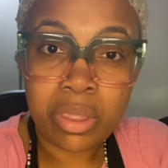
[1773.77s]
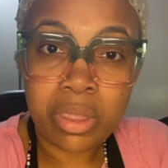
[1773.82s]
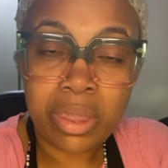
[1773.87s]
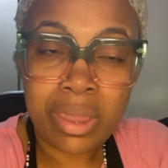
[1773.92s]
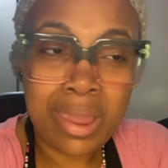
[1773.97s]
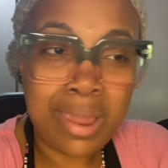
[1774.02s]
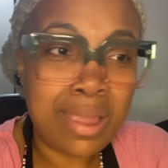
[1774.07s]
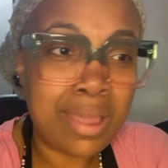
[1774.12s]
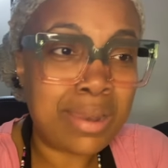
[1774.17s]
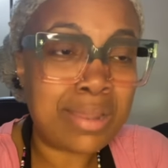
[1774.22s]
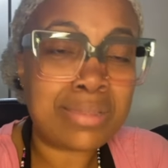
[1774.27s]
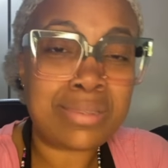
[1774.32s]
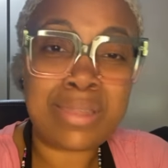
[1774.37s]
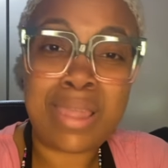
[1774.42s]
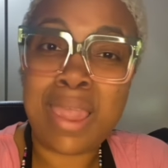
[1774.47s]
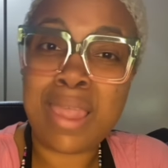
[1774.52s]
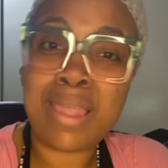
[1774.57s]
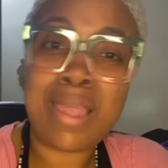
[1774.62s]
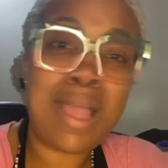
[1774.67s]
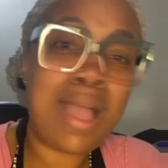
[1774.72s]
He could have
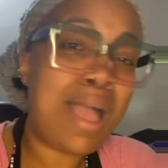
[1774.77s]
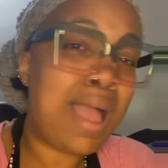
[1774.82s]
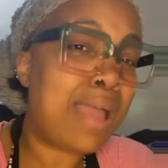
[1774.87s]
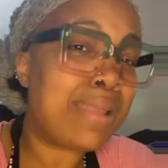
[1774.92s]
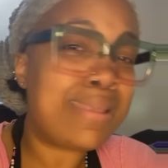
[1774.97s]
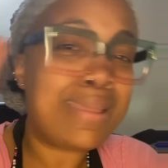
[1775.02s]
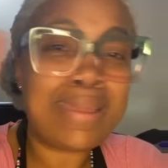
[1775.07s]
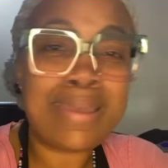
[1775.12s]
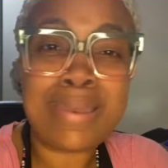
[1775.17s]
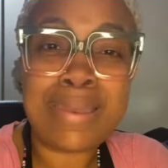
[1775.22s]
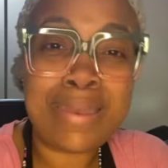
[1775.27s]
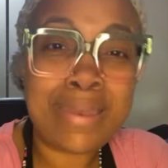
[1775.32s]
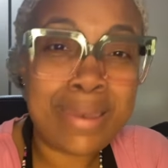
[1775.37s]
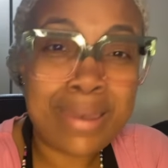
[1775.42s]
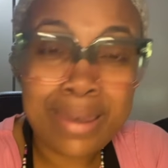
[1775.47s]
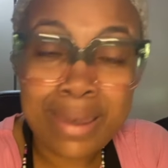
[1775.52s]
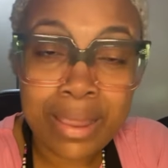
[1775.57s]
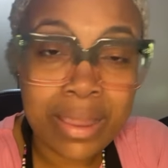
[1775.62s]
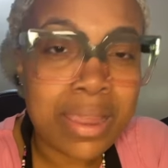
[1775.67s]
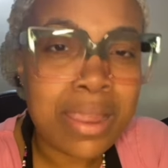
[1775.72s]
said, "God, da, da,
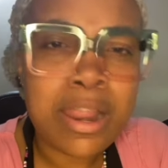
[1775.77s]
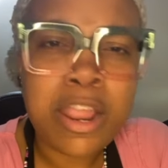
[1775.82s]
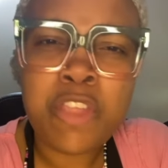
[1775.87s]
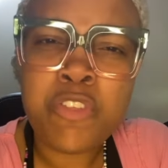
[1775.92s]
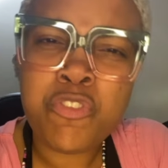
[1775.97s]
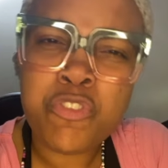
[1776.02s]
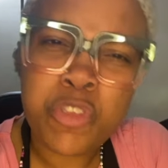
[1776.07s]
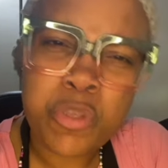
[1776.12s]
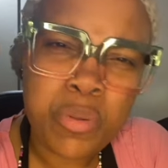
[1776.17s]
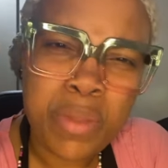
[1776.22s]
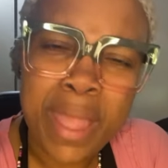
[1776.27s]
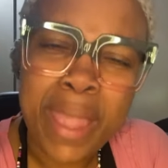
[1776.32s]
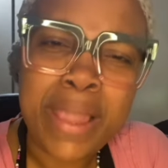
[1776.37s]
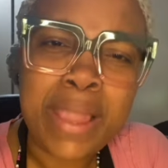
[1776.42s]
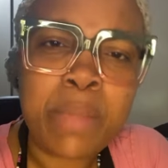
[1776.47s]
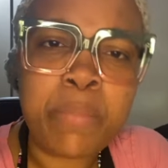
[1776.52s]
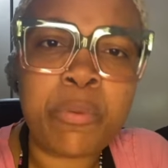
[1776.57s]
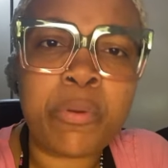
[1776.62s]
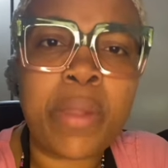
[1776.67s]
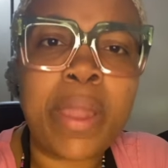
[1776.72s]
da, da." He didn't do that.
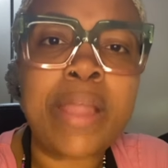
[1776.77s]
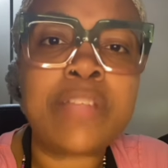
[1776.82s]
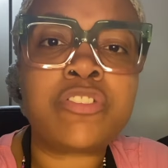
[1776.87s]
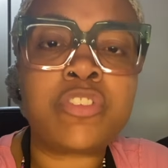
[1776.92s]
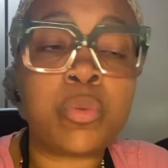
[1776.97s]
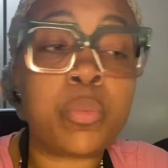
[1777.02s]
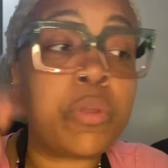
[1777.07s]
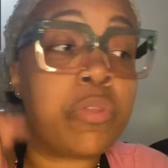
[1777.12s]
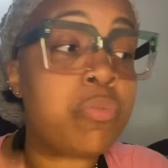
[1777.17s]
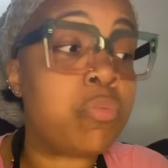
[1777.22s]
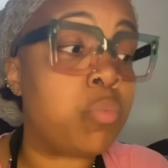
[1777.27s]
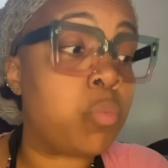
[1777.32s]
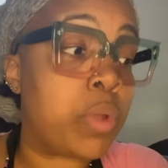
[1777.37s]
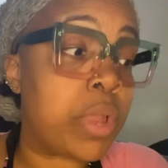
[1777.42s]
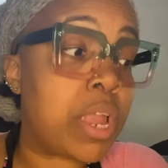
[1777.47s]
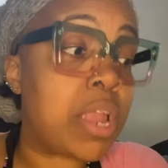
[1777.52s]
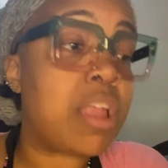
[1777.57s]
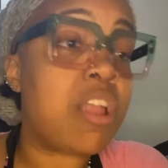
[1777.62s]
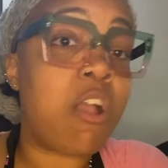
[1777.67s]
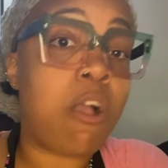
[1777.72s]
He prayed. So
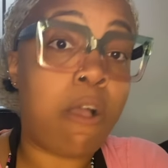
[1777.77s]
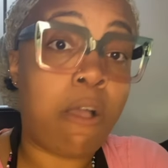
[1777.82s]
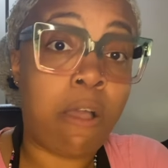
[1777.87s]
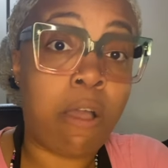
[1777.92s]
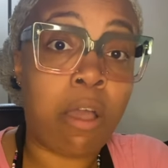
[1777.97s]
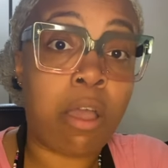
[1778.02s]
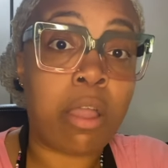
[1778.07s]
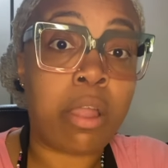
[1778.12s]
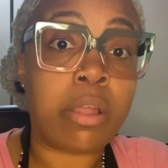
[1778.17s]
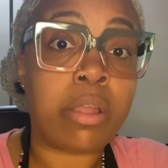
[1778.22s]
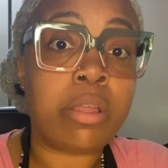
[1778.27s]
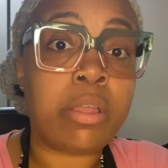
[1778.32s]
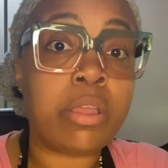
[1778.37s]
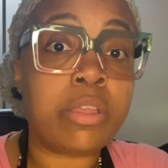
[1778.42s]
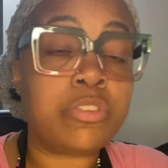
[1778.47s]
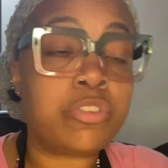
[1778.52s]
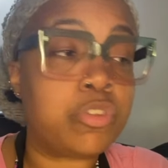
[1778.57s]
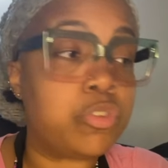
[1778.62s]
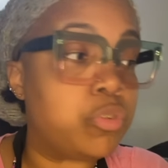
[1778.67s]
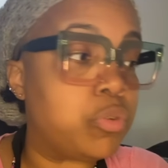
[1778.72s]
we are
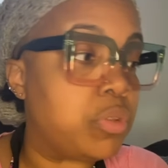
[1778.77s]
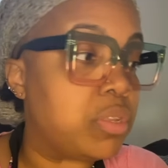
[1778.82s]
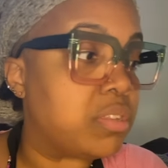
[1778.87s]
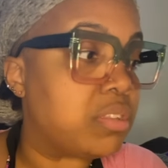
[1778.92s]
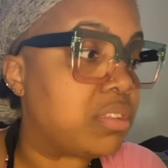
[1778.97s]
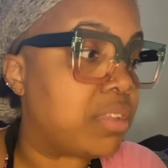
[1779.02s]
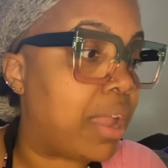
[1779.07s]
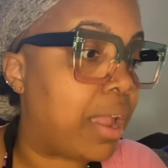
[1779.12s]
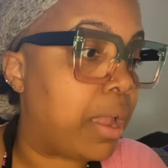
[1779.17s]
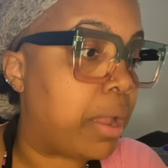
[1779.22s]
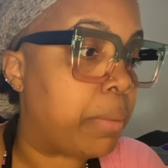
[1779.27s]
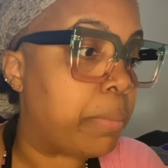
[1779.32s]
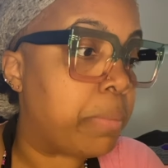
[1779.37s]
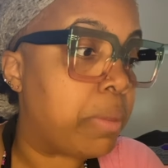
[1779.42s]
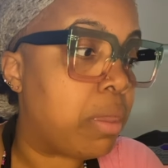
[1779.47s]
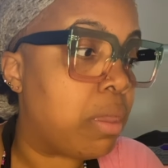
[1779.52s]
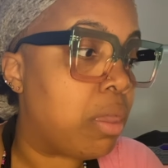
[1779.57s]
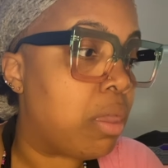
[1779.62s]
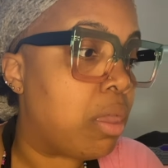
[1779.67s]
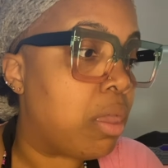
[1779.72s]
to do the same.
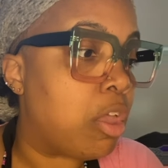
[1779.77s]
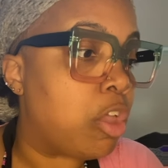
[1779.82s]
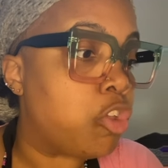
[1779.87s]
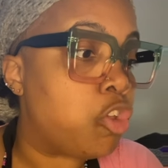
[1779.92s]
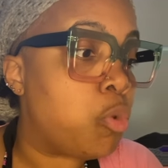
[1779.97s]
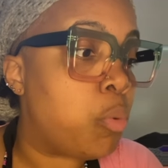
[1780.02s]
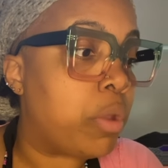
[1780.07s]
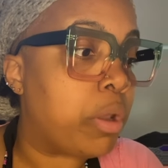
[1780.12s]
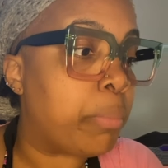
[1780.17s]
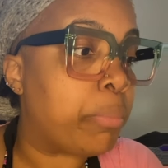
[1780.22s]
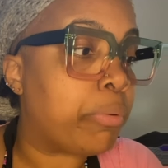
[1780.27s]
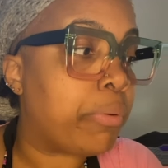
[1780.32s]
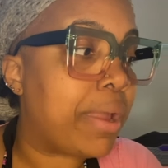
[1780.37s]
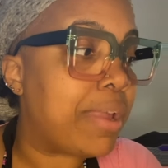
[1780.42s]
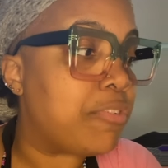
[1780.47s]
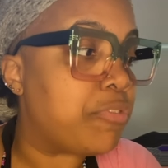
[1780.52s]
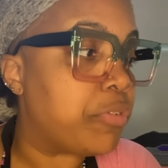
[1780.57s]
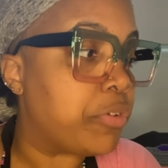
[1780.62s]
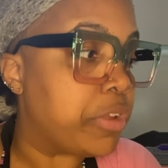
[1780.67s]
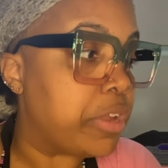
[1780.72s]
You want to
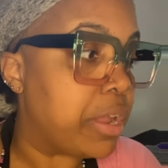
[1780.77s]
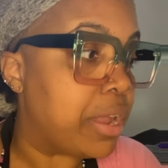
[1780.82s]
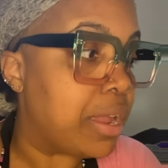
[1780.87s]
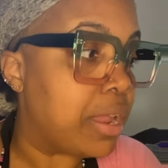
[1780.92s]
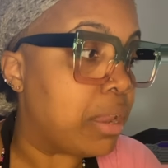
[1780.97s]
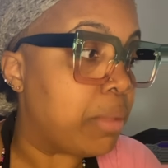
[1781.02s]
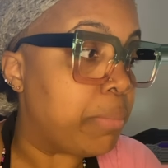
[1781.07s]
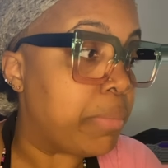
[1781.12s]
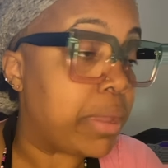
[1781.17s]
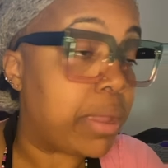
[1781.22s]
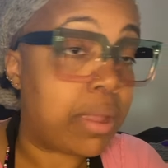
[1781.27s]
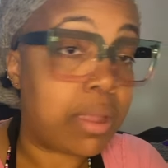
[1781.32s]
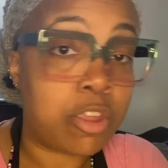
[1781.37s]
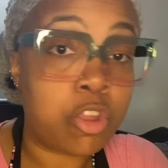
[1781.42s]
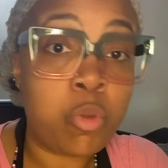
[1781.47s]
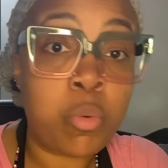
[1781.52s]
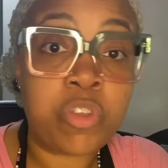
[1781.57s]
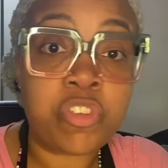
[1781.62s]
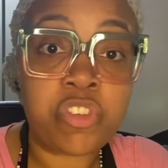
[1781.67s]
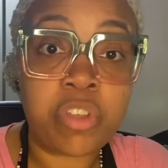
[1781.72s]
pray for your enemy.
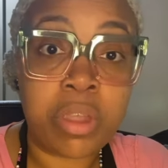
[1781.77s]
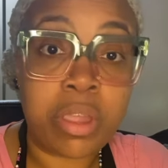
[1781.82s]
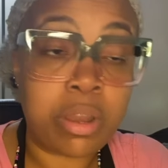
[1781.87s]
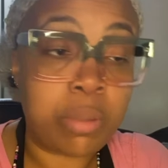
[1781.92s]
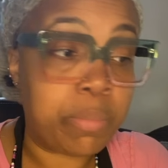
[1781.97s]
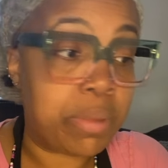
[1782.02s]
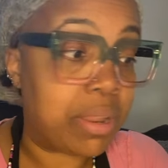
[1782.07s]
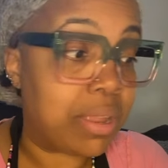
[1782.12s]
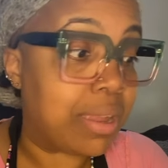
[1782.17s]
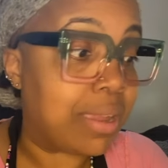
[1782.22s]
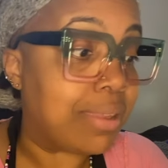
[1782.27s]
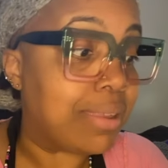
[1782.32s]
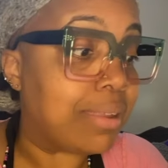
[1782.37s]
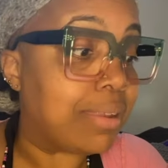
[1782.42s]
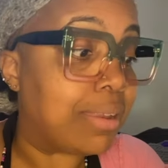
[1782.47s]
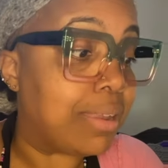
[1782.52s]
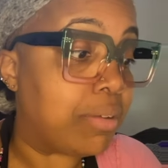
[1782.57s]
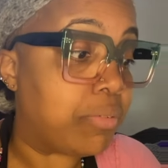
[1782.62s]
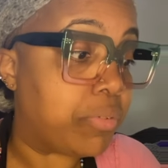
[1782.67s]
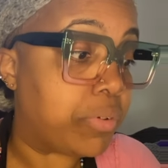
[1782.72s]
You want your enemy to get
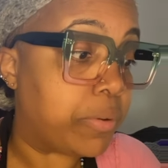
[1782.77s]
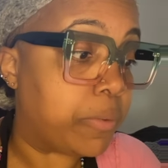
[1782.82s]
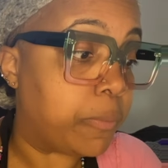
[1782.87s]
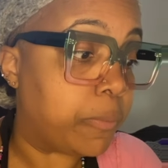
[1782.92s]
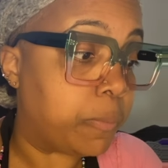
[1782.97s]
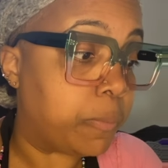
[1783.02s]
delivered.